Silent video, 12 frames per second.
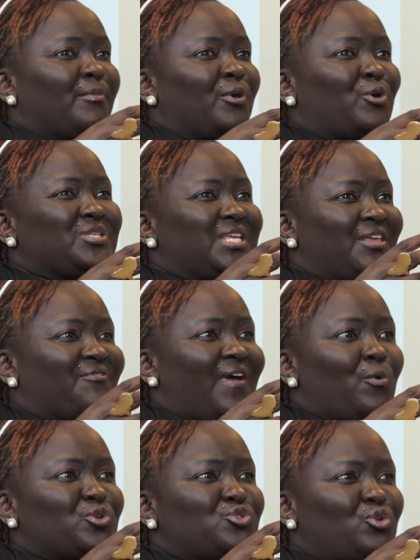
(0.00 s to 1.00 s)
Because if
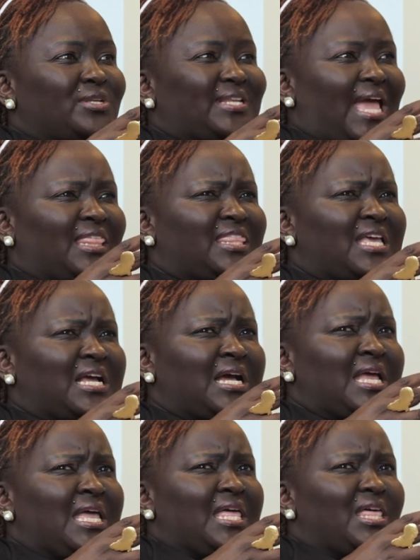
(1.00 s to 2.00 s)
I was not, I think
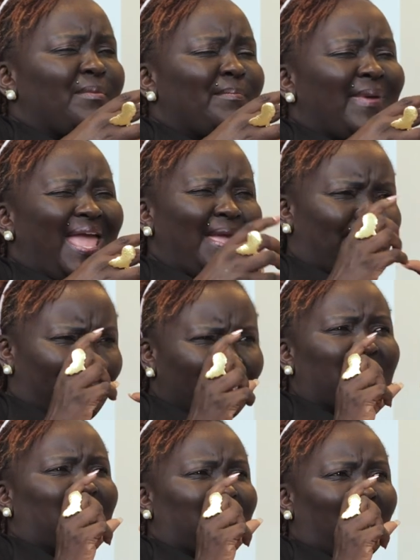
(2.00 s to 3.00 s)

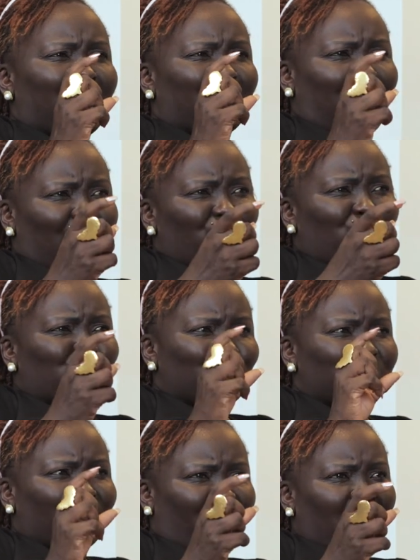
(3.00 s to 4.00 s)
maybe, I don't
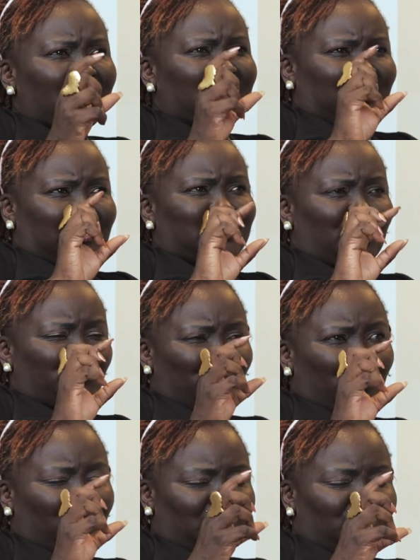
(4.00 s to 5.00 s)
to define it as such,
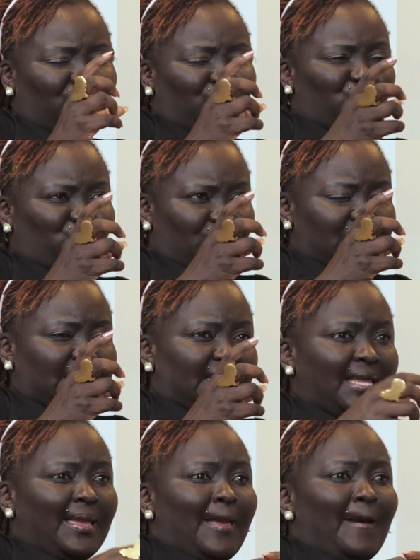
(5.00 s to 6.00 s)
because not
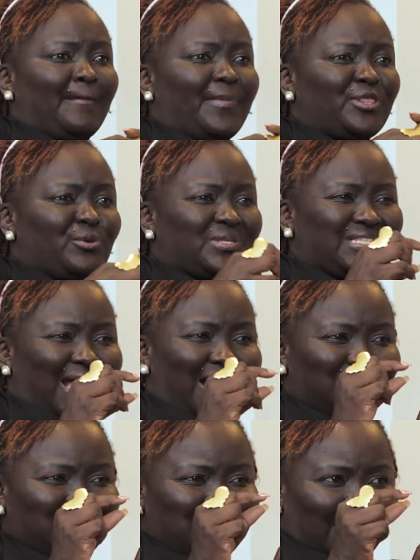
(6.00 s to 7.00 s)
really, but there was
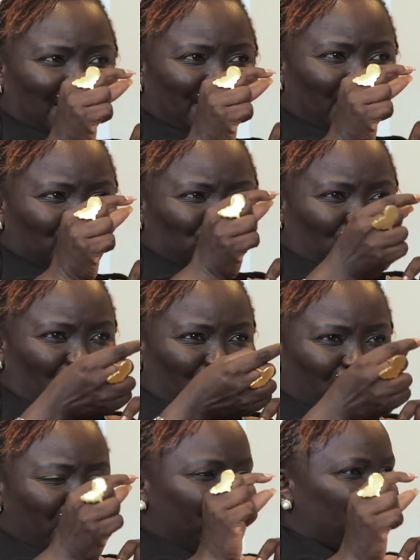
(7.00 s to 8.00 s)
a segment of
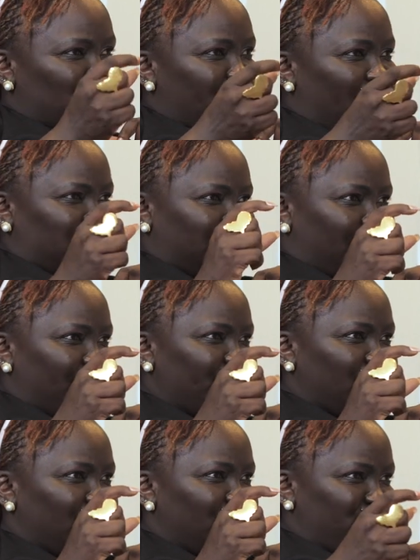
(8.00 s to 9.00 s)
maybe postpartum
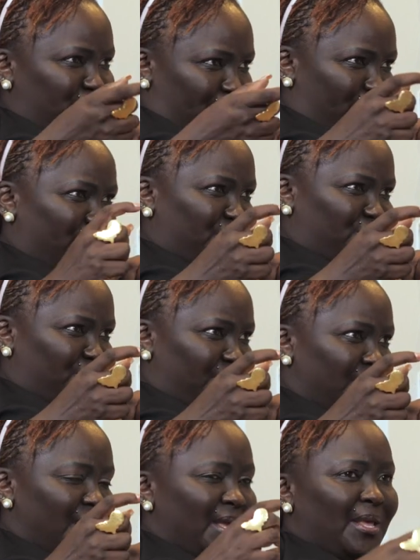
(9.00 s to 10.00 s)

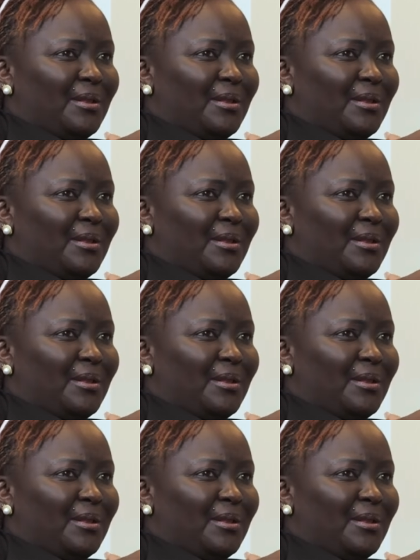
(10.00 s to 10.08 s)
depression.